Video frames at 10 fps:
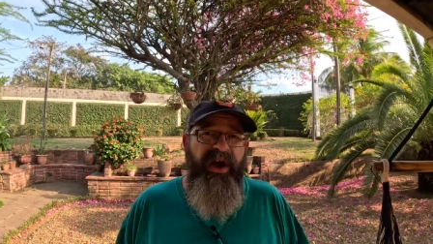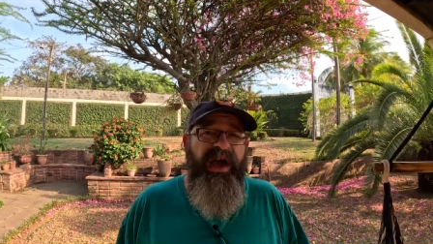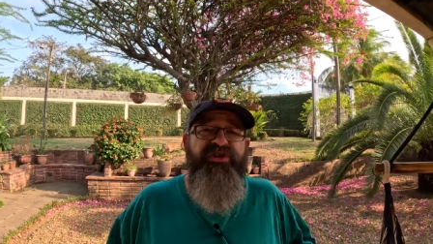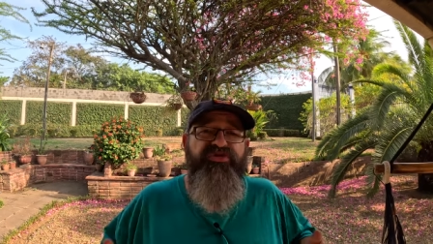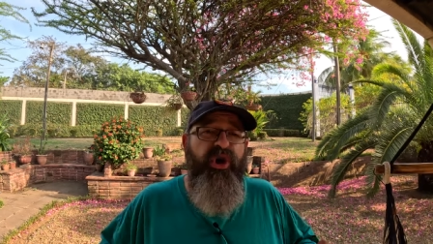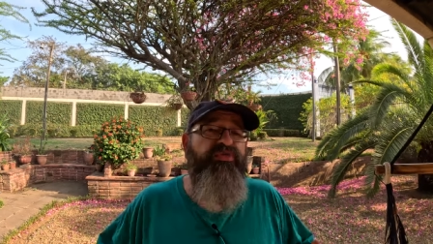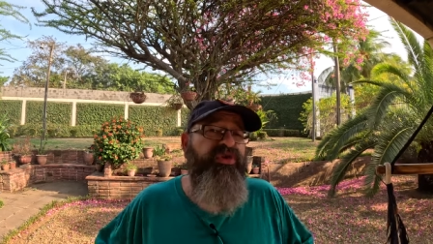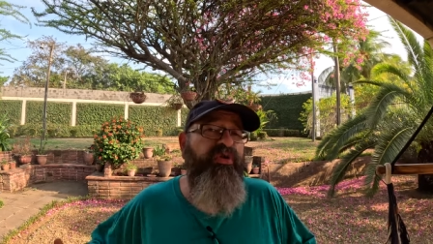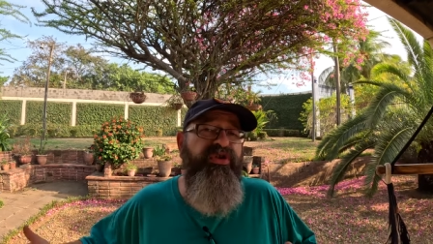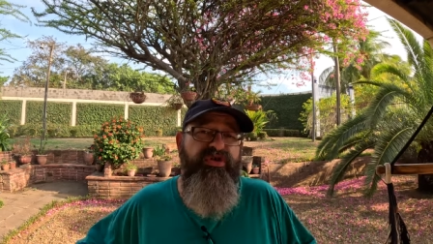and you don't
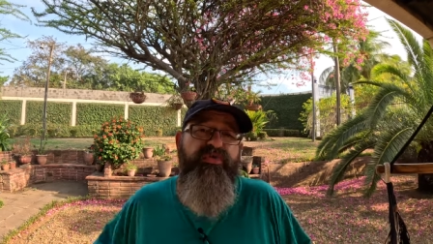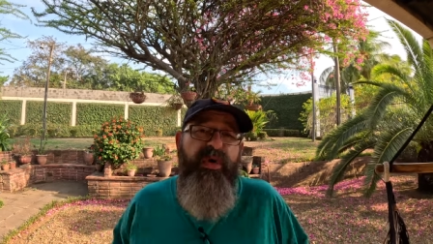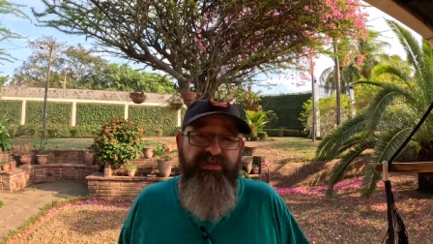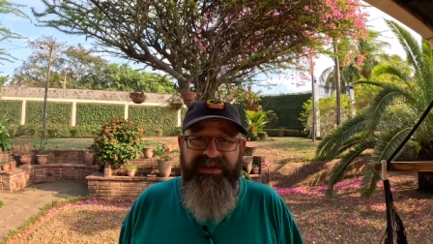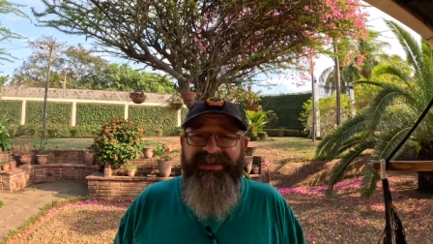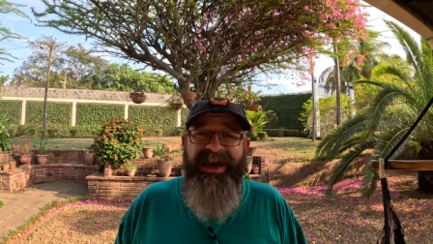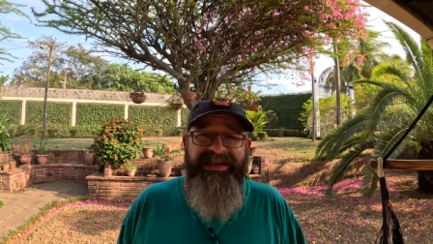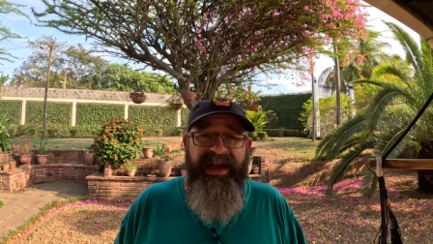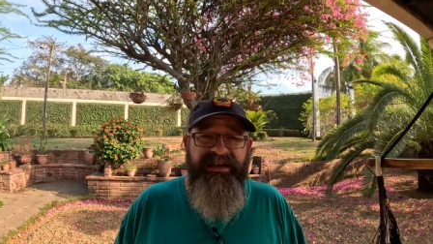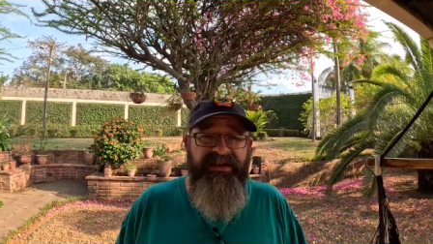know that you won't
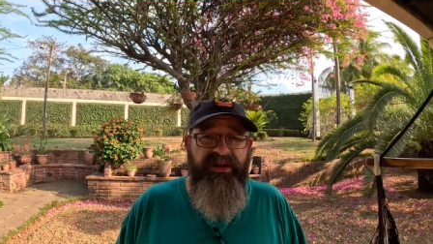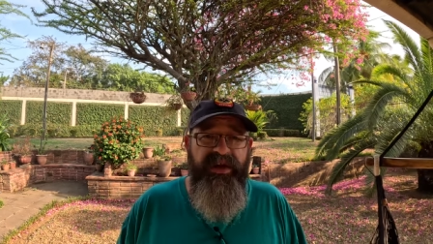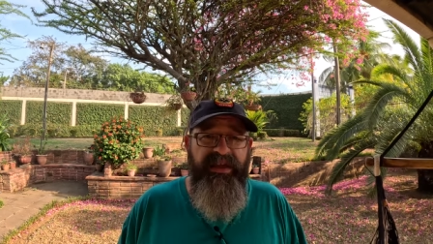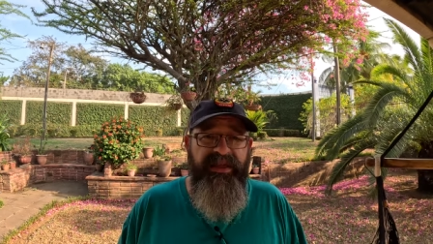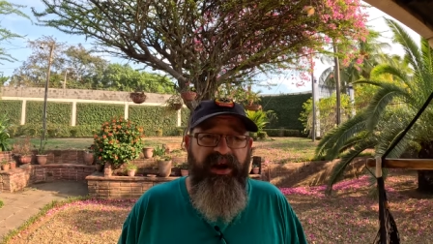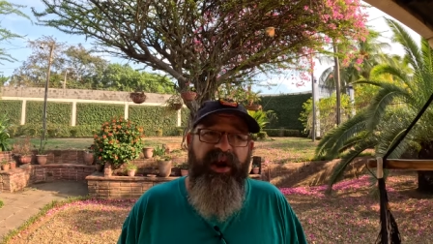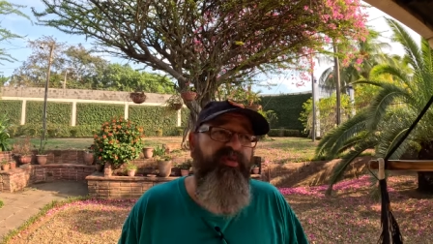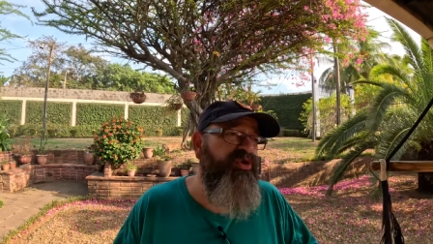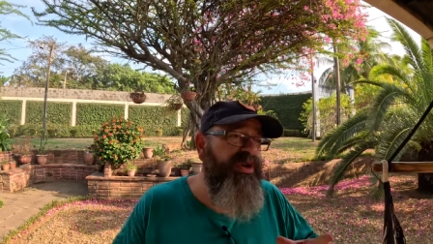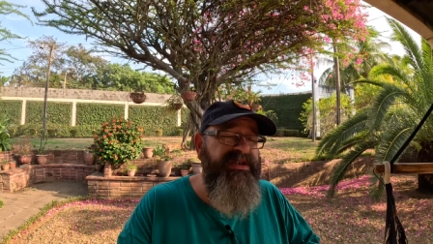decide that until you get there. And
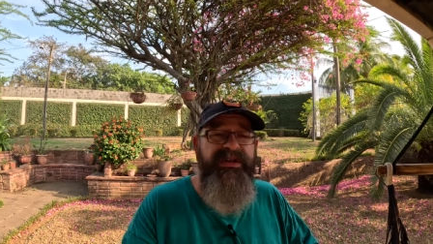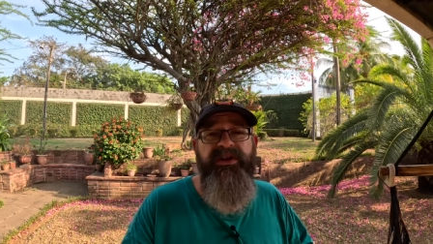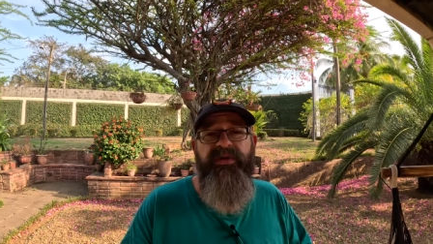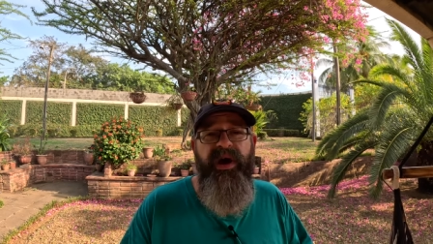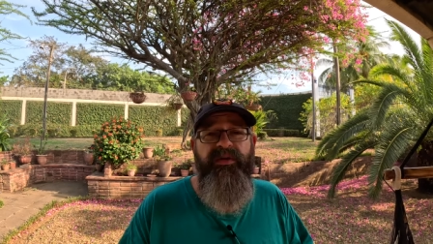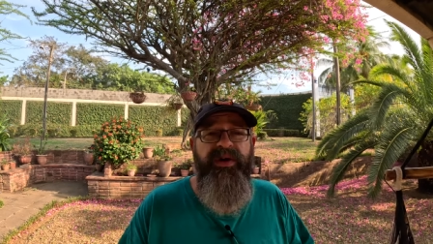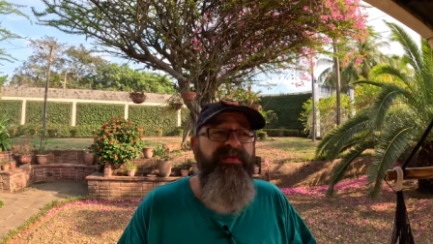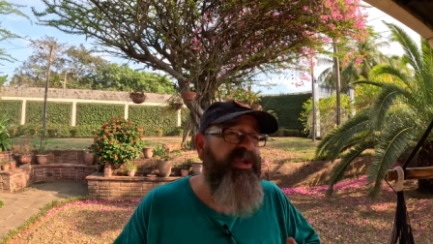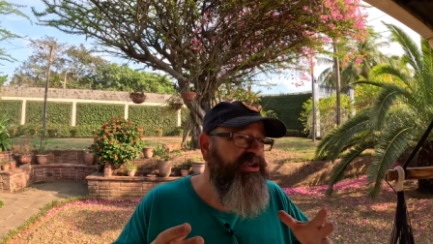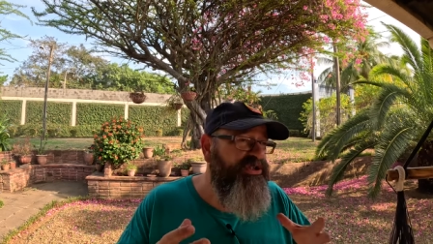when you get to Nicaragua,
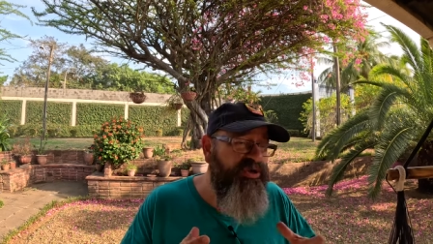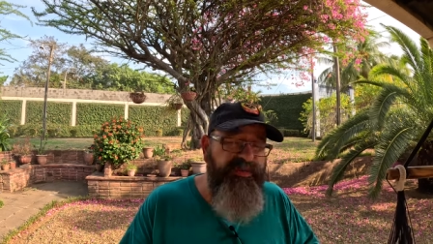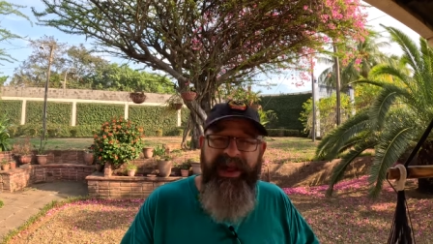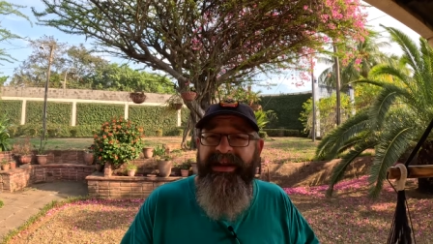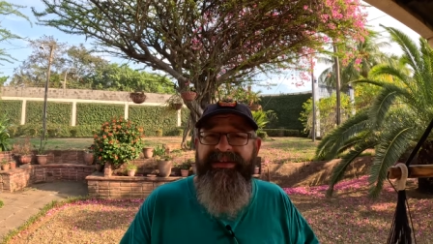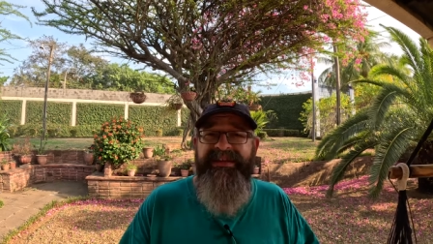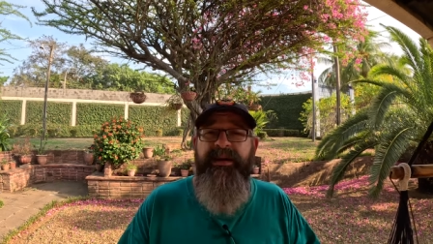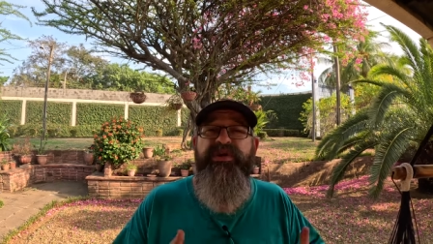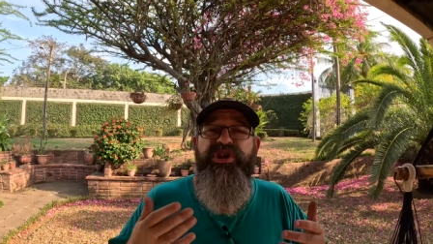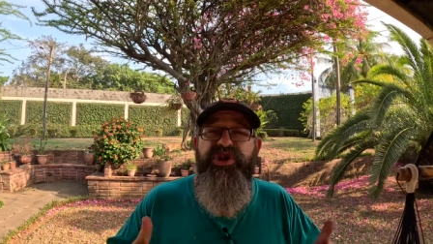sure, you plan to stay,
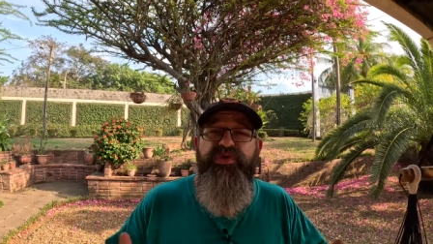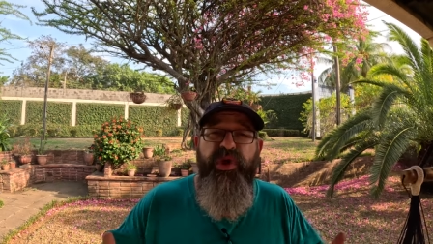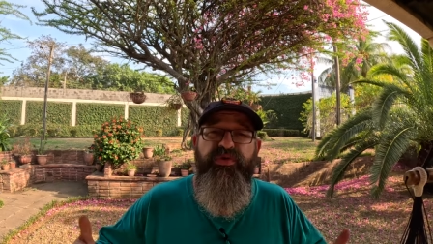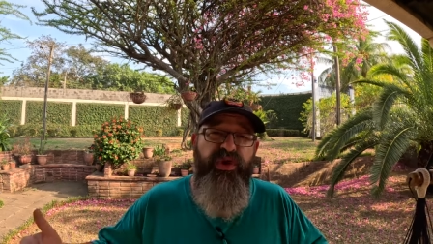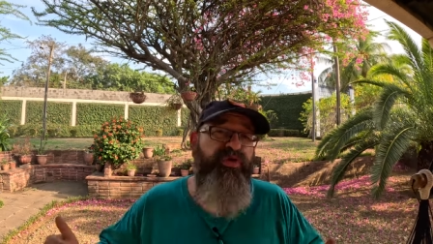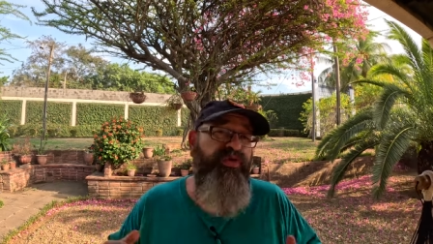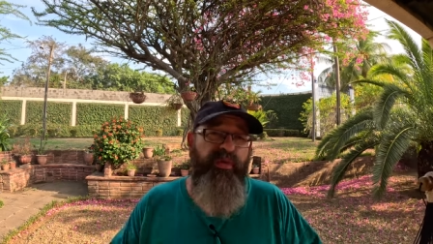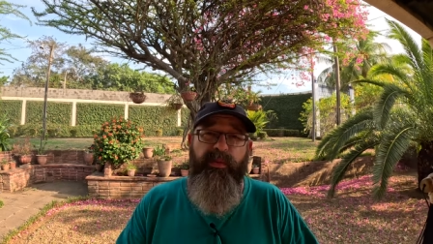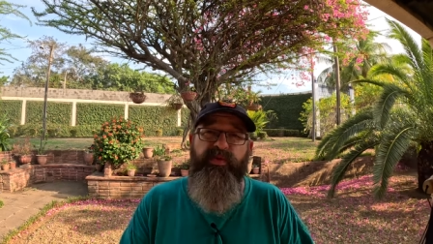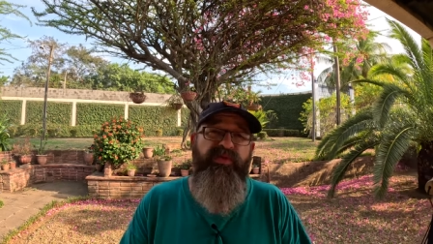but you don't know you
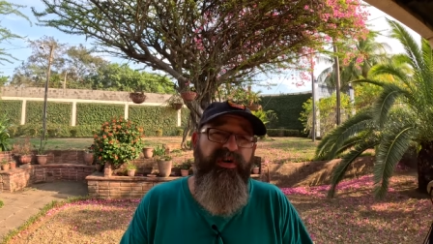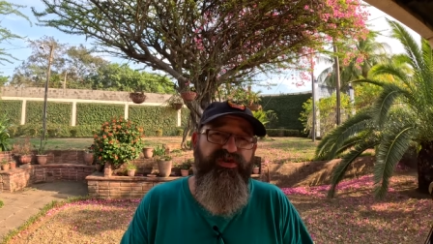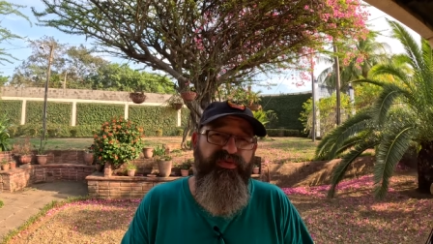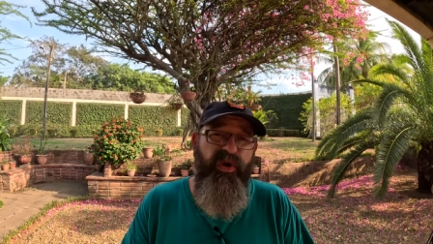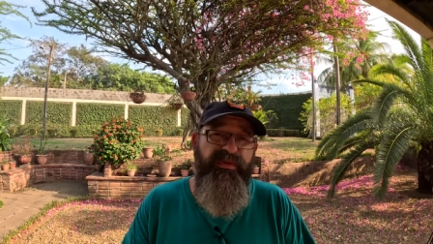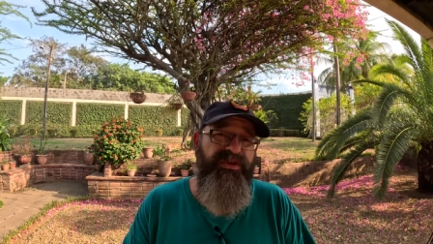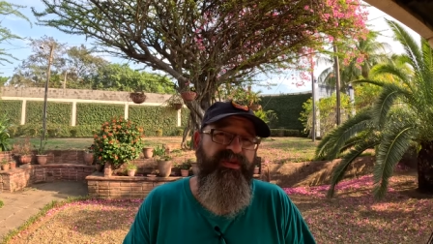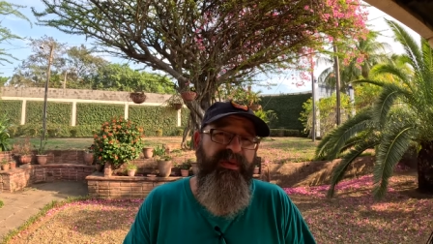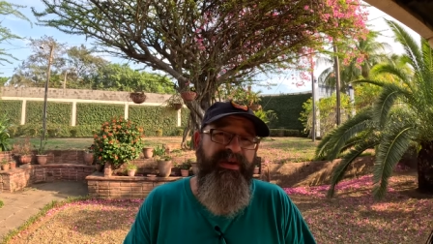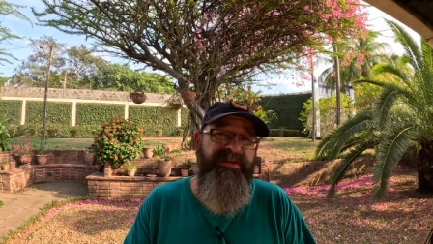won't move on to Rome in
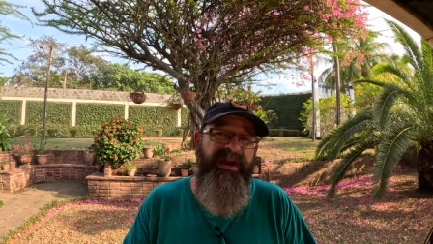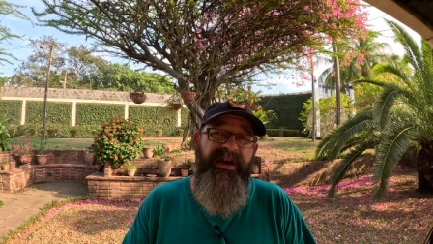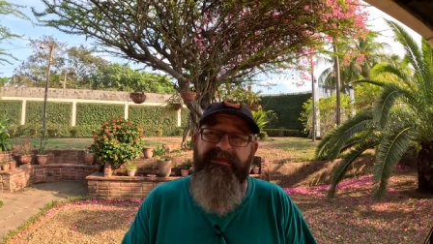two weeks.